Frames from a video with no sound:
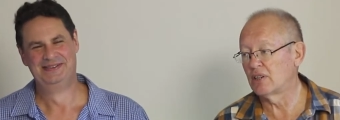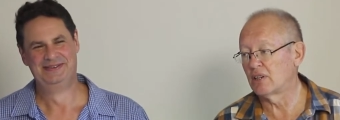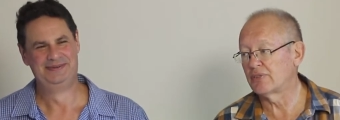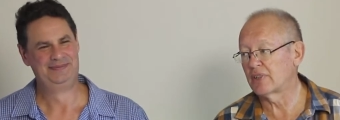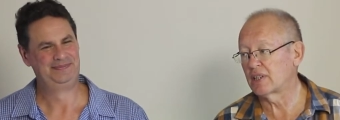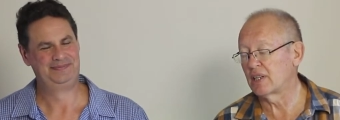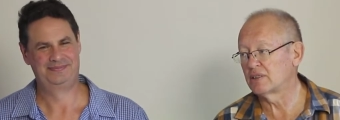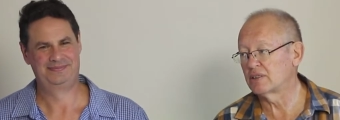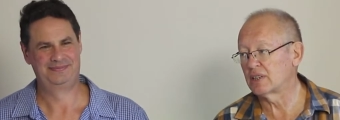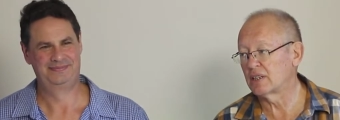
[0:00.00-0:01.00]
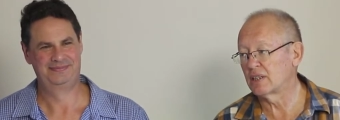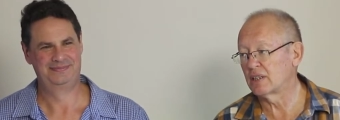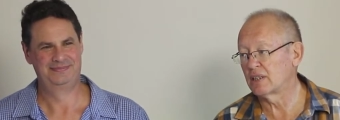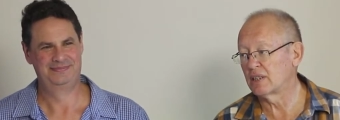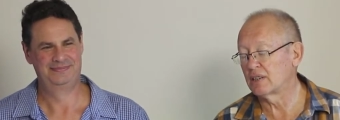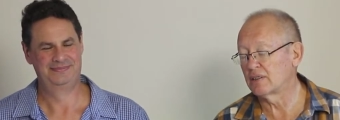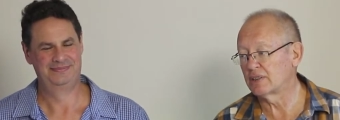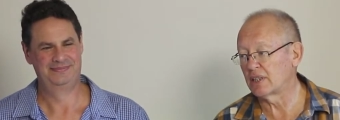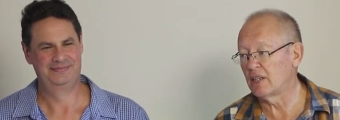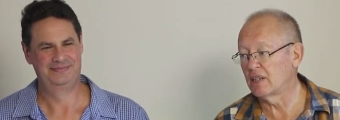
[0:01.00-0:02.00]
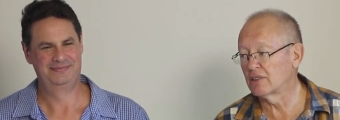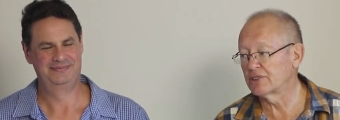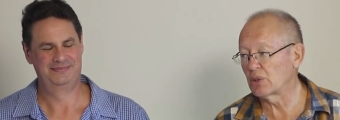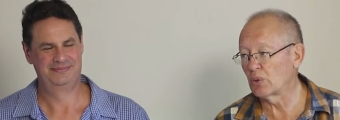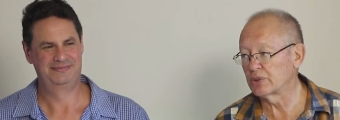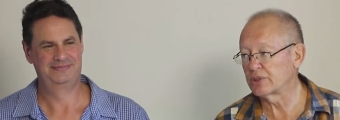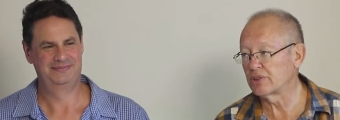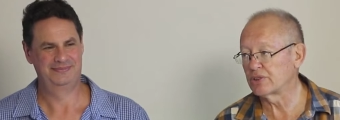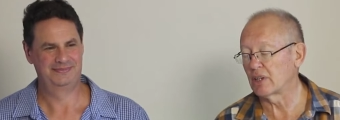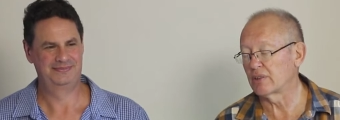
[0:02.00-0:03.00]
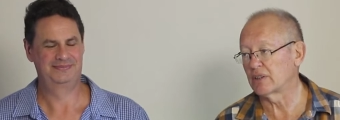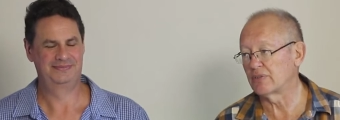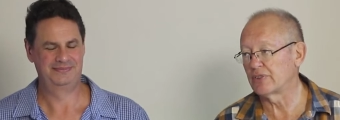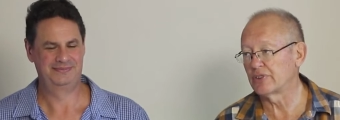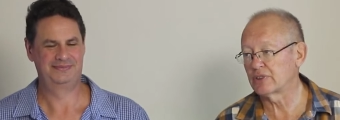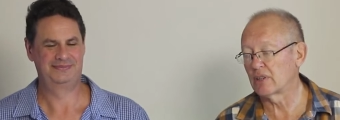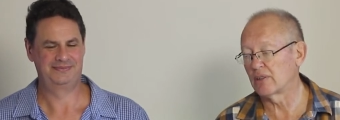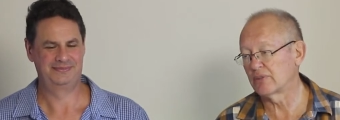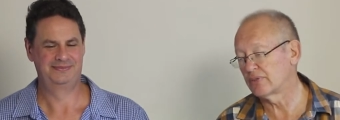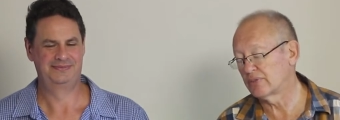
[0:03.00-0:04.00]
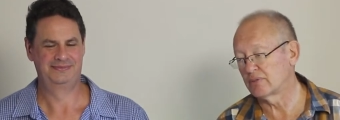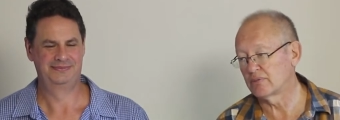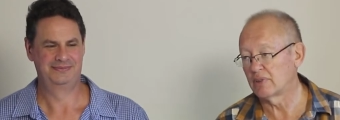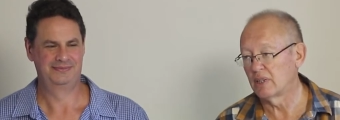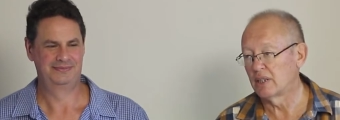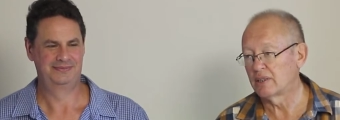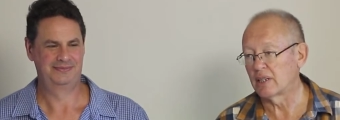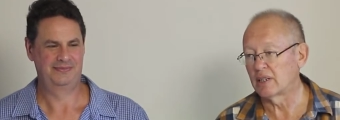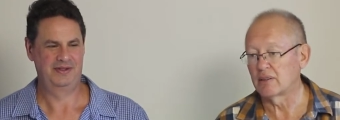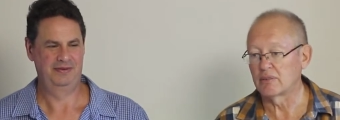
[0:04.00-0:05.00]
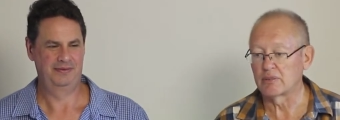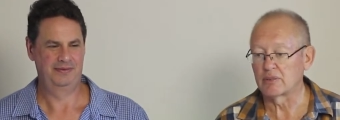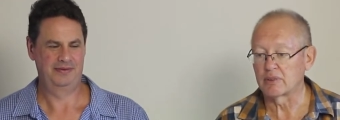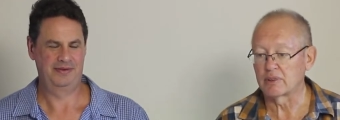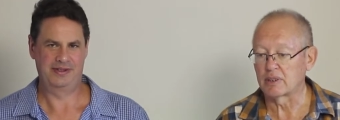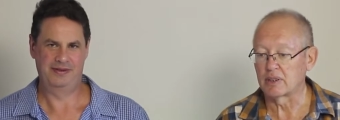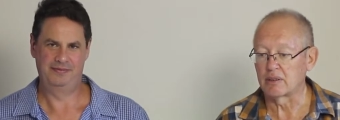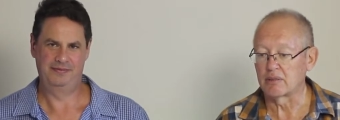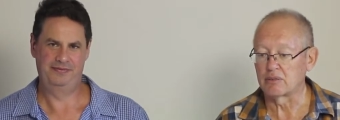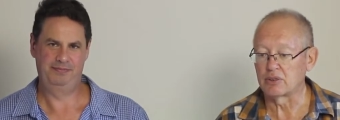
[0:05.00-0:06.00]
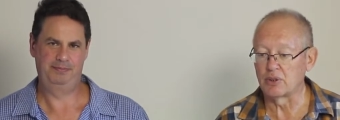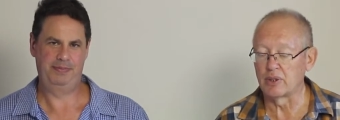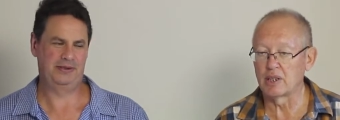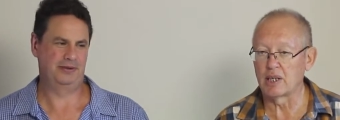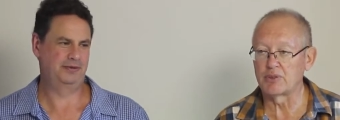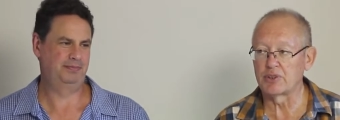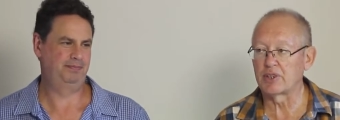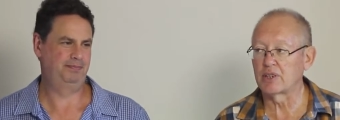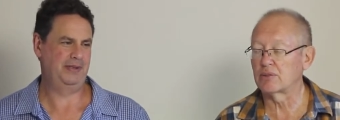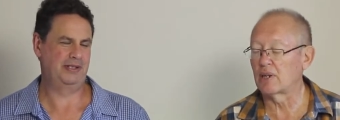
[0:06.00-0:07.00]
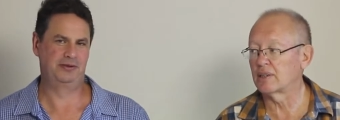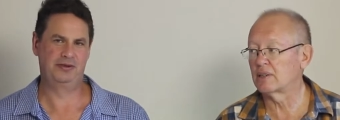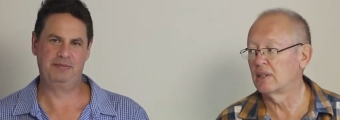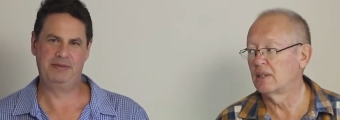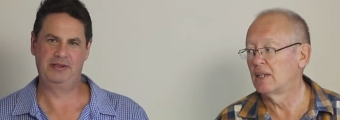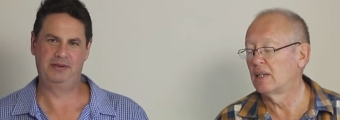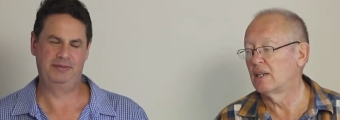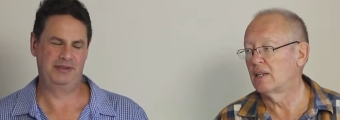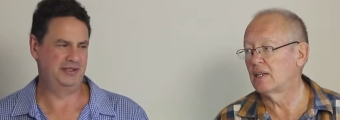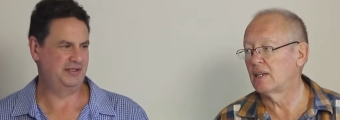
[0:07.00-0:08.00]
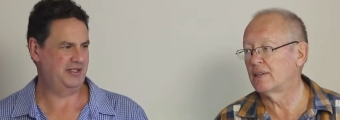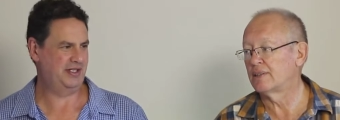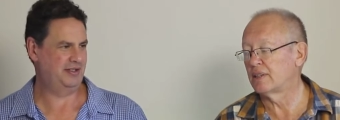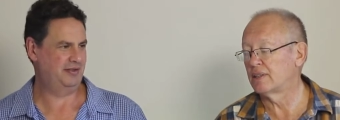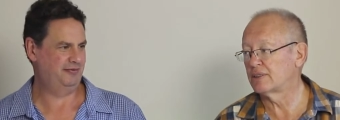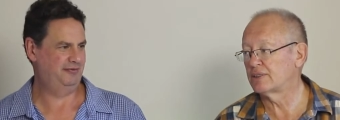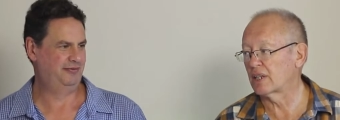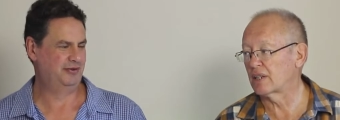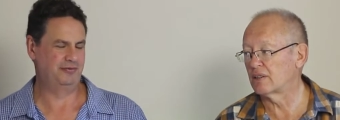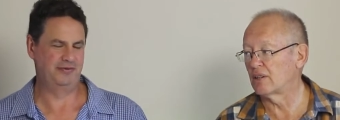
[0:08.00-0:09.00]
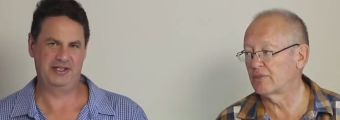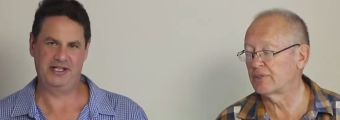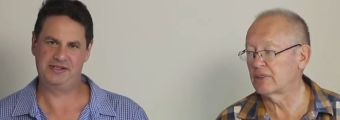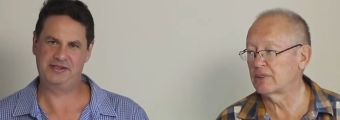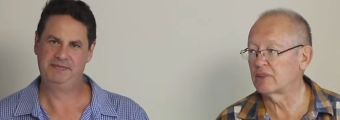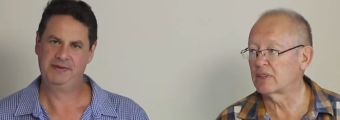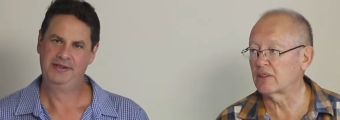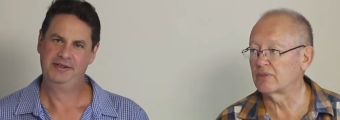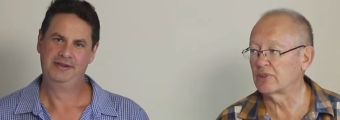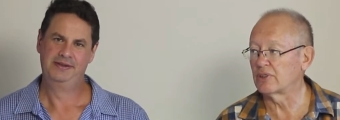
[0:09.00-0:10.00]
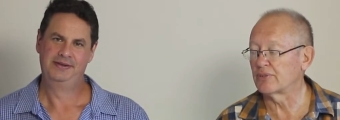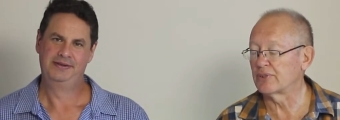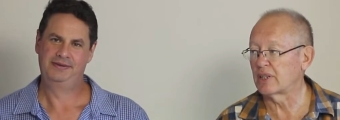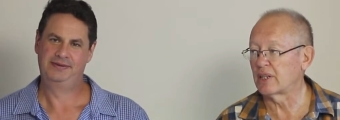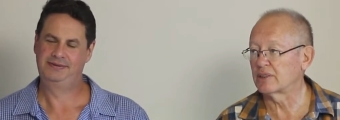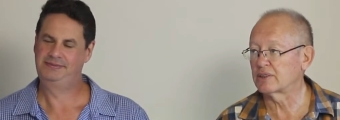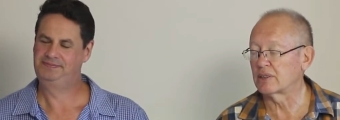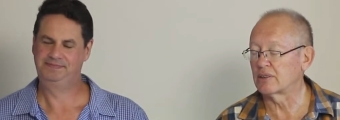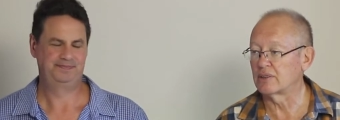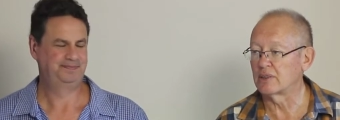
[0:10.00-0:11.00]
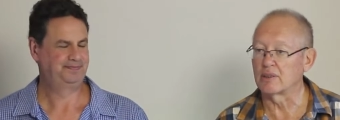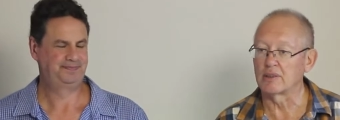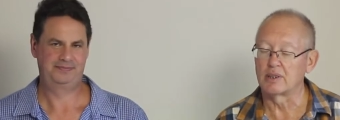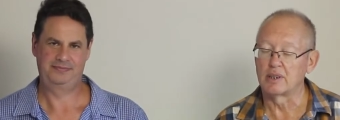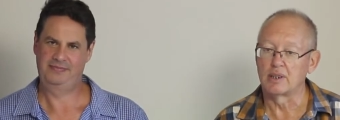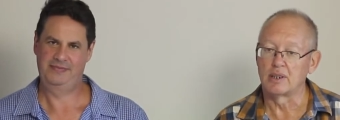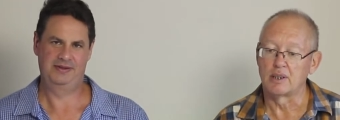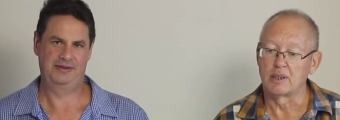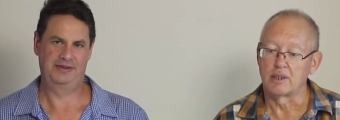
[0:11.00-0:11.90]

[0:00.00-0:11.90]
Speaker 1: of against uh, uh, uh the Eagles. They also shut the first half. They
Speaker 2: doing pedal, everything pedal right. to the metal, but then second then half the second foot off the gas.
Speaker 1: Take foot off the gas. So yeah. Yeah,